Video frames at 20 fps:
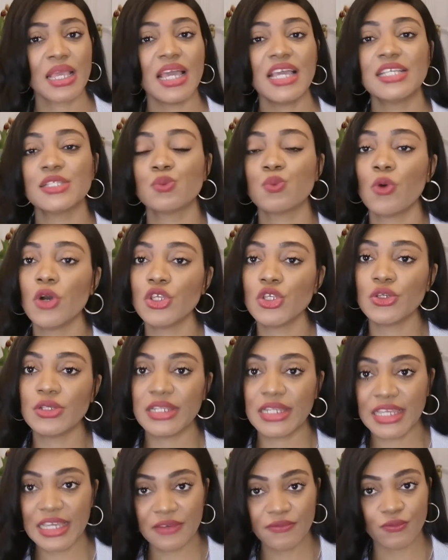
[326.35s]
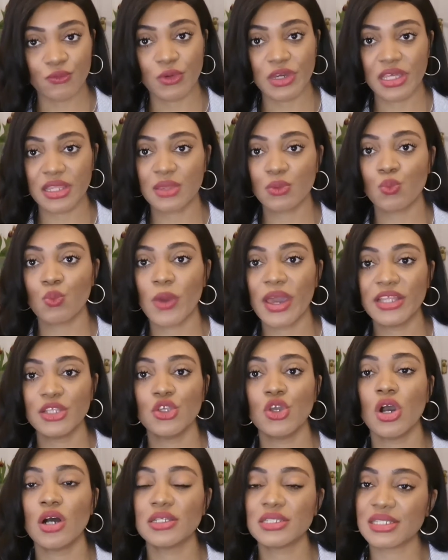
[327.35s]
It's what you leave with when
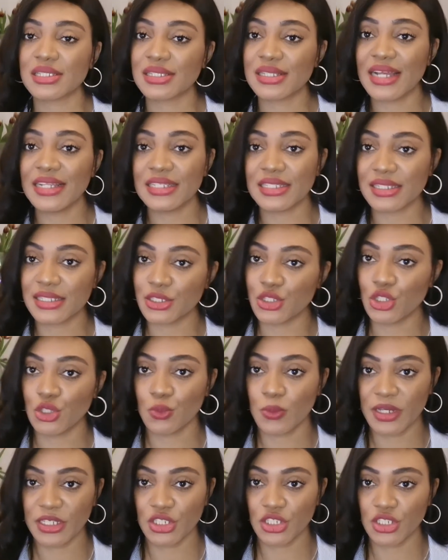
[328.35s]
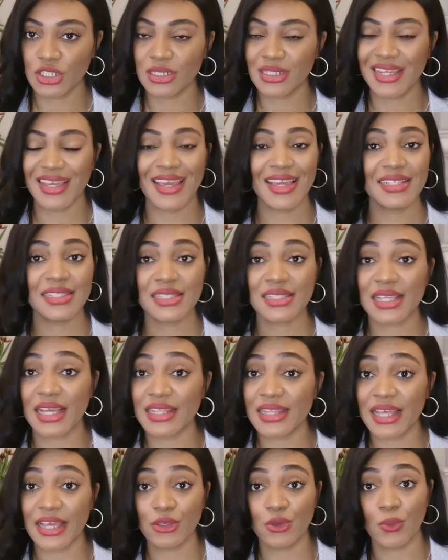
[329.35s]
you understand the situation, the
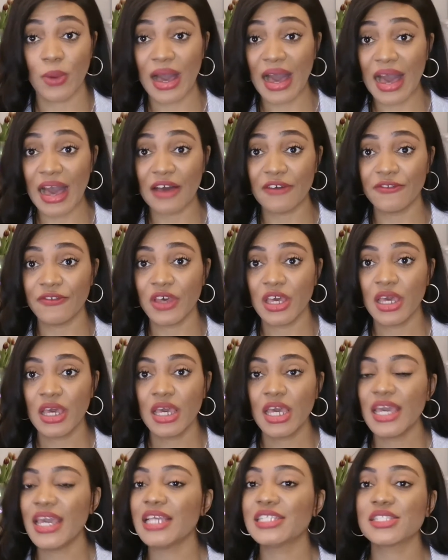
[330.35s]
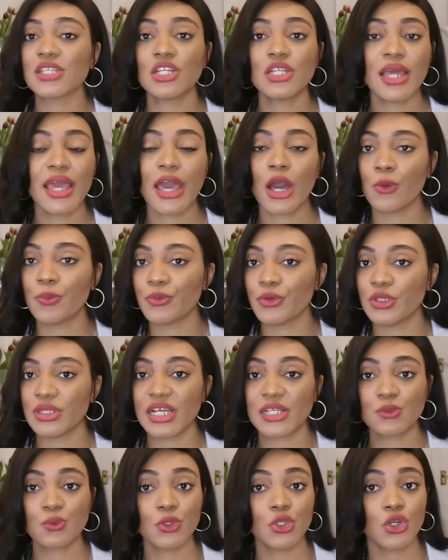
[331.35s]
insight that you have. It's going to help you.
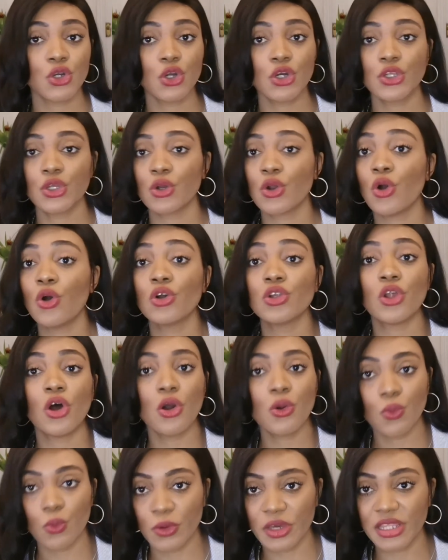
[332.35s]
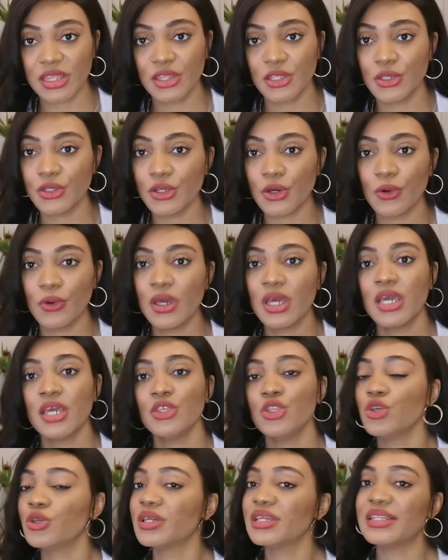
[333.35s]
That's what you're going to go along with. You
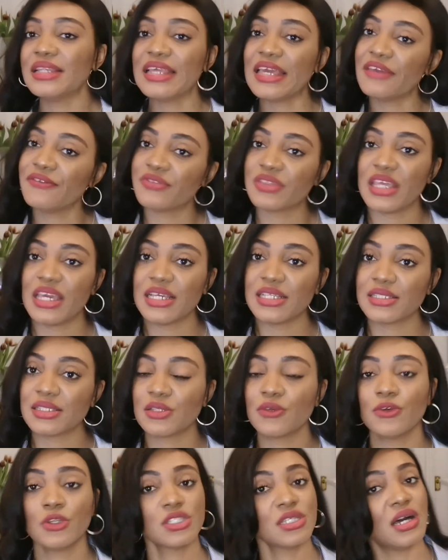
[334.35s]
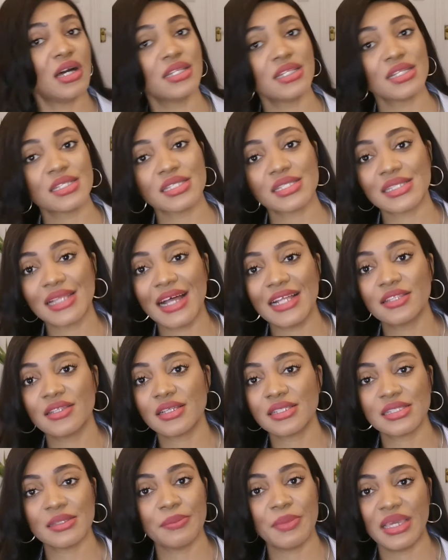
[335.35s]
can leave things. To understand
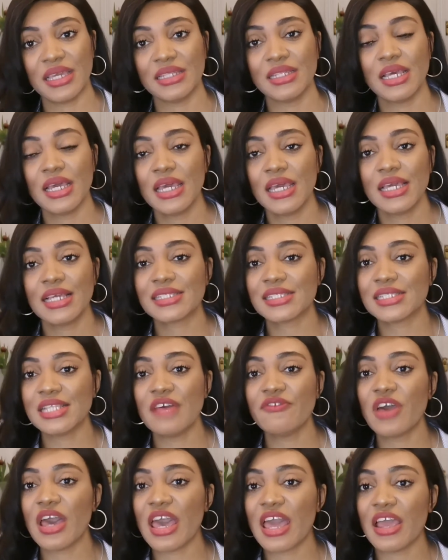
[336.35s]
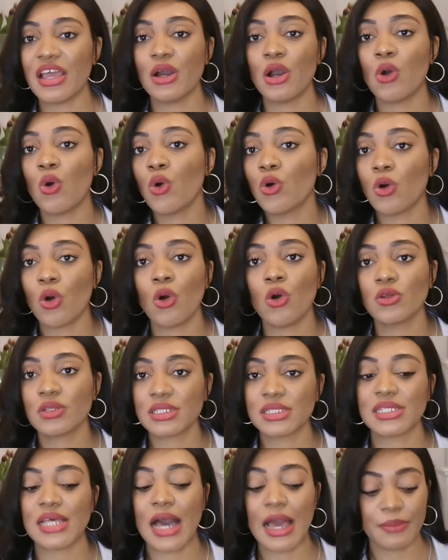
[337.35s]
doesn't mean it's never all the
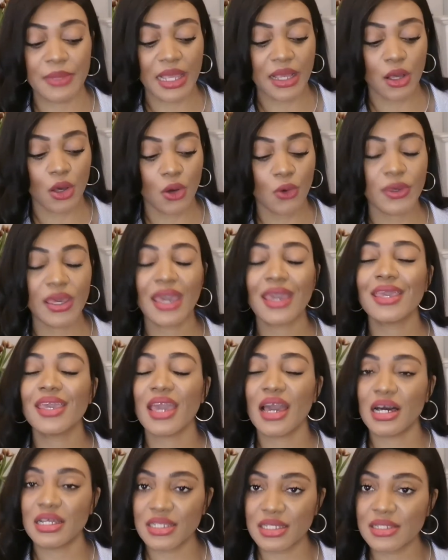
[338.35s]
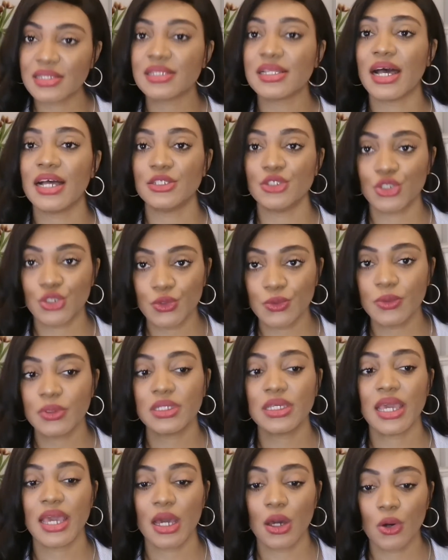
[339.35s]
time like, okay, yeah, I understand you.
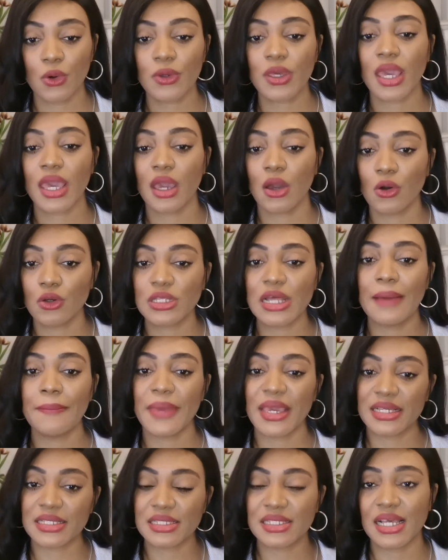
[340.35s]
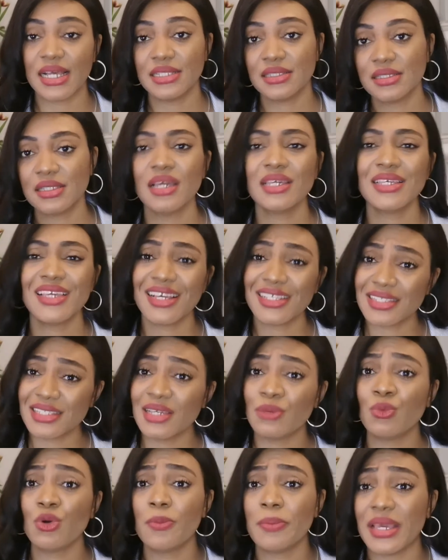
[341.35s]
Yeah, okay. Oh, that makes sense. Yes,
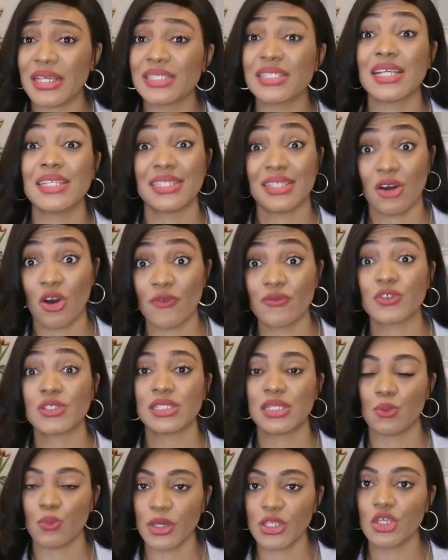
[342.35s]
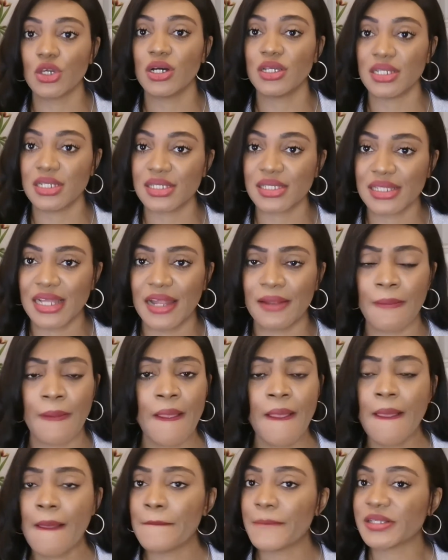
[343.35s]
it will make sense, obviously, when you understand.
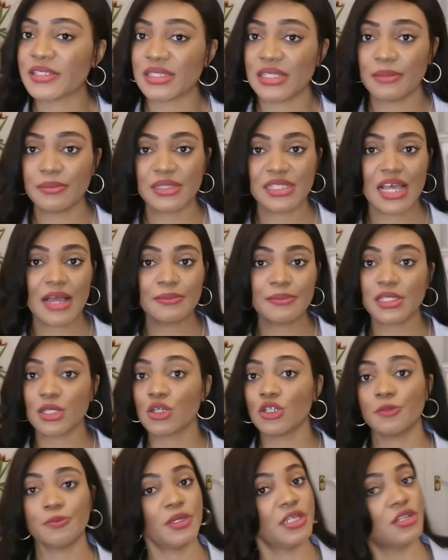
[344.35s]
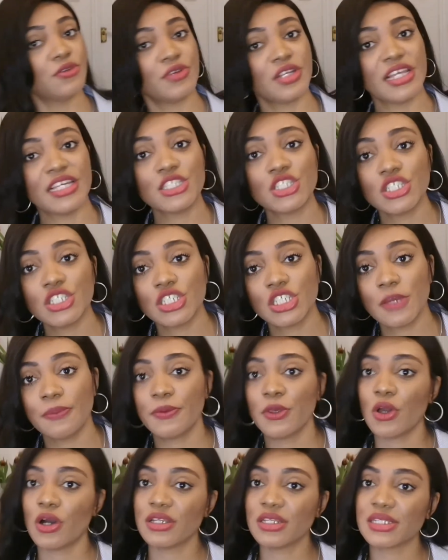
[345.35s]
But sometimes it could be in a relationship,
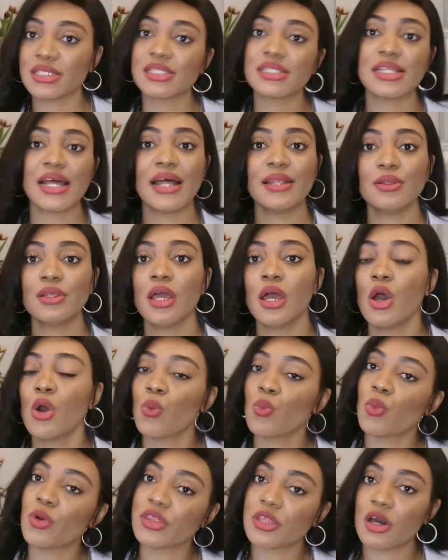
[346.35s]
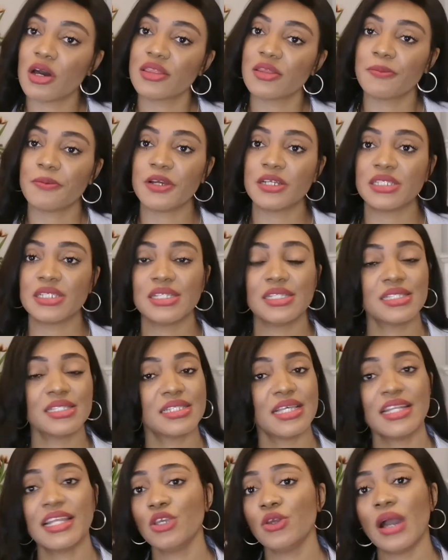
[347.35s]
you understand what the other person is
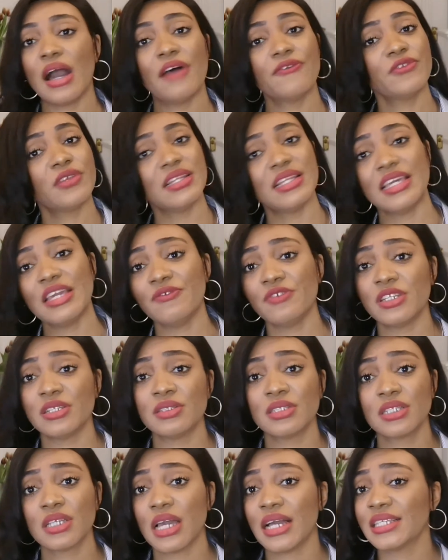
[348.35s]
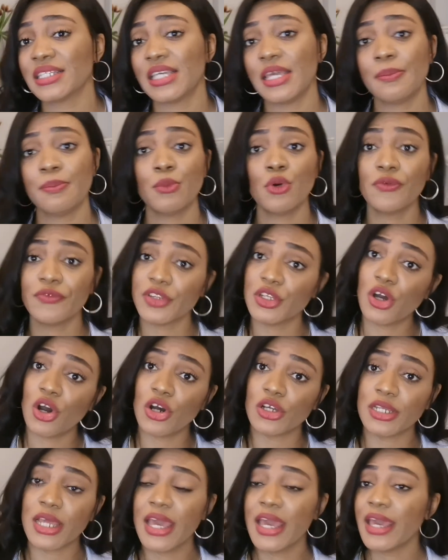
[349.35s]
saying and you have to leave it and keep moving
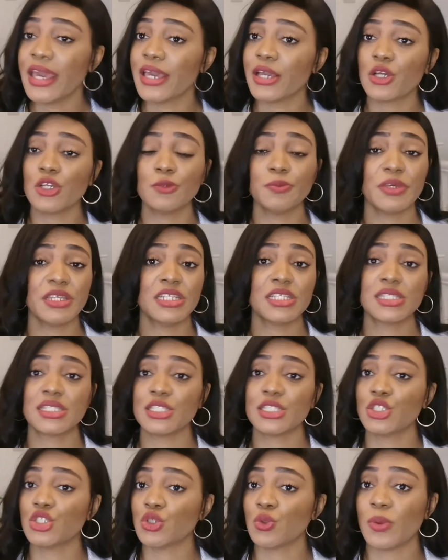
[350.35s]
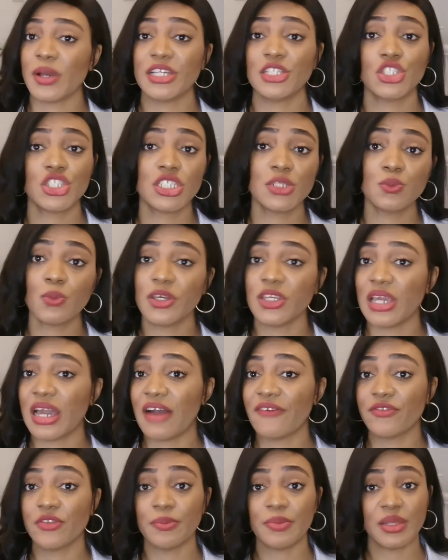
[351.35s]
on. It could be in a situation where you
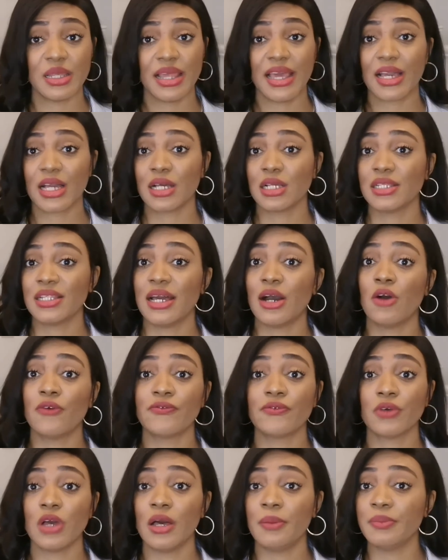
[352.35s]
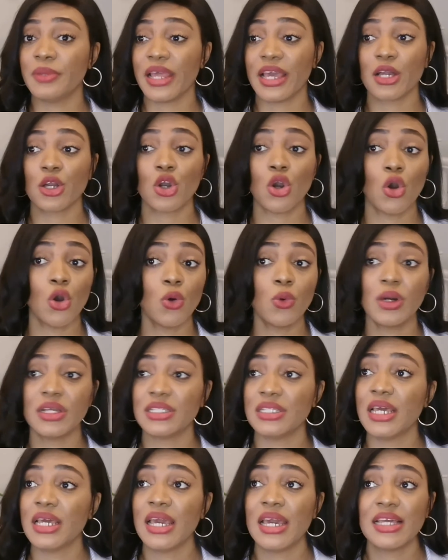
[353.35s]
have to be let go,
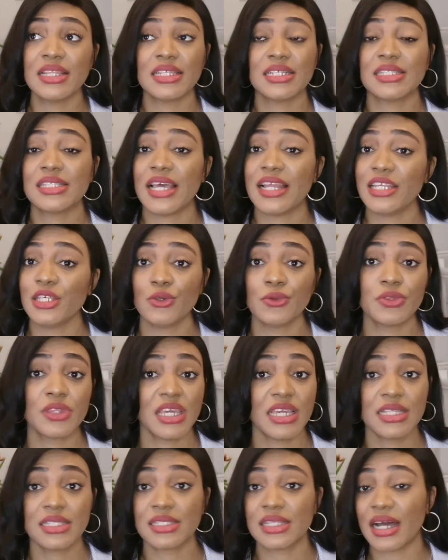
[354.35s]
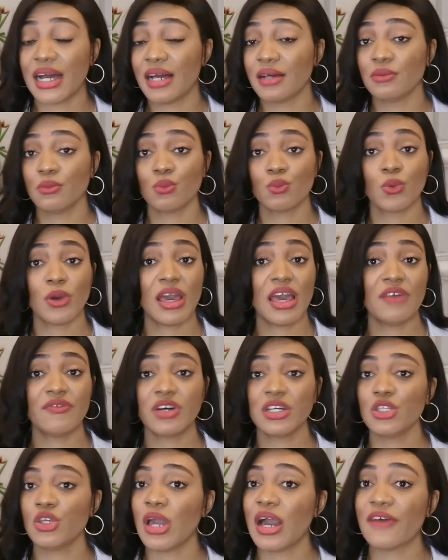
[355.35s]
and they're telling you things that
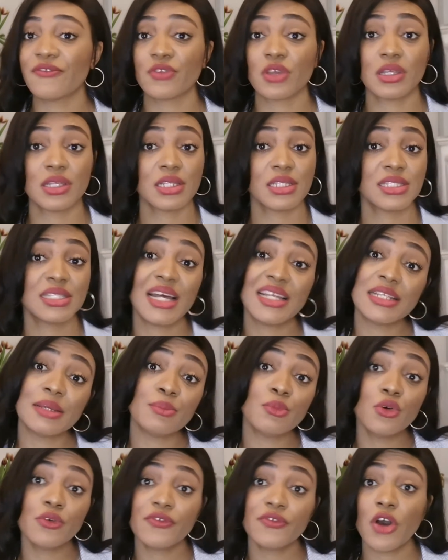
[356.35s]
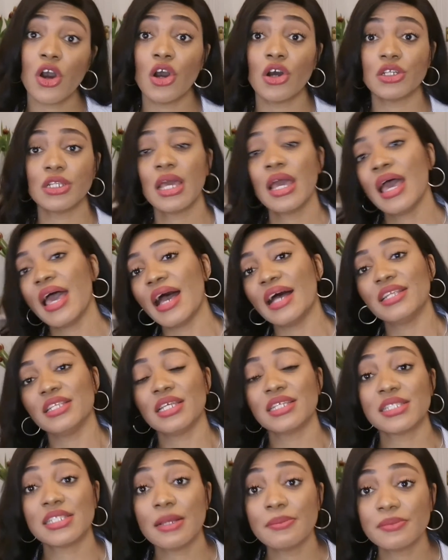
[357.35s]
whatever, you have to understand and move on. And
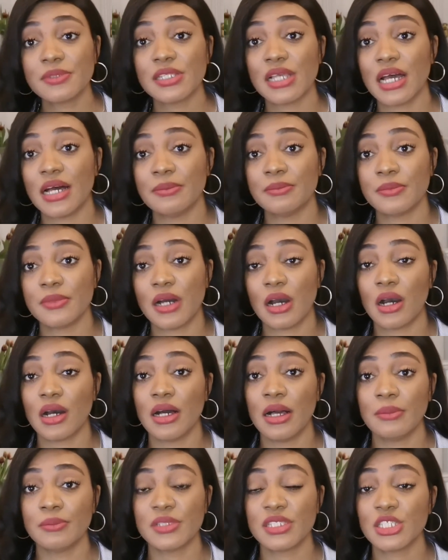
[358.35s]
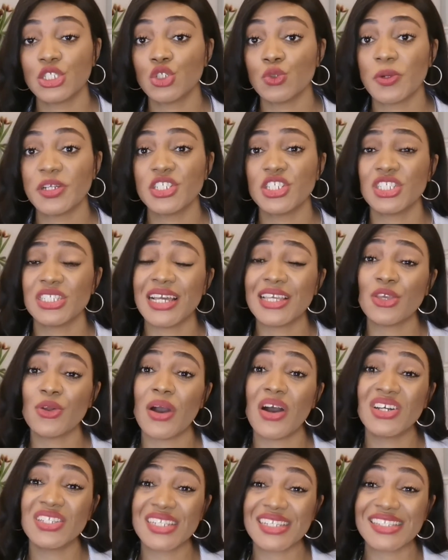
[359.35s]
there's some situations that
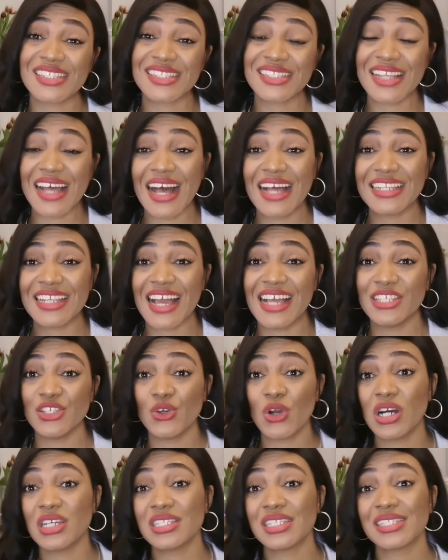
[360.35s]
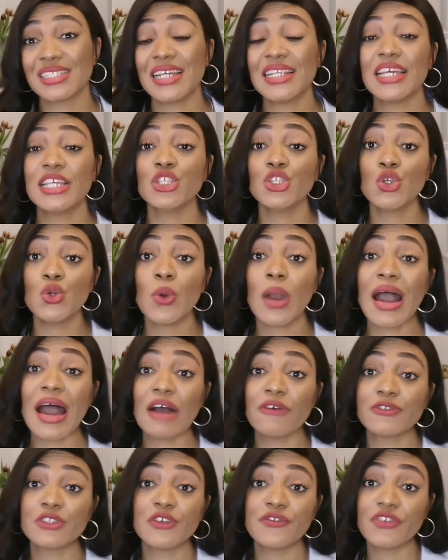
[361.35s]
you understand and you
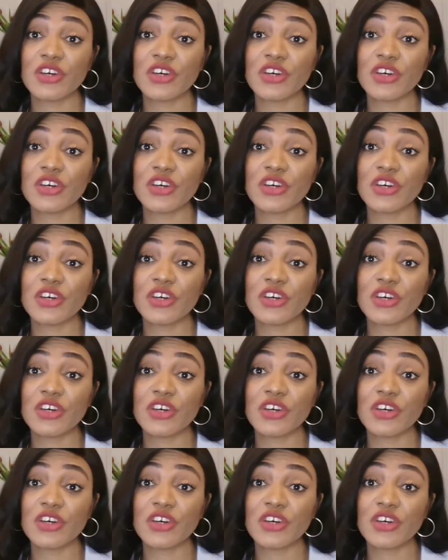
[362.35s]
have to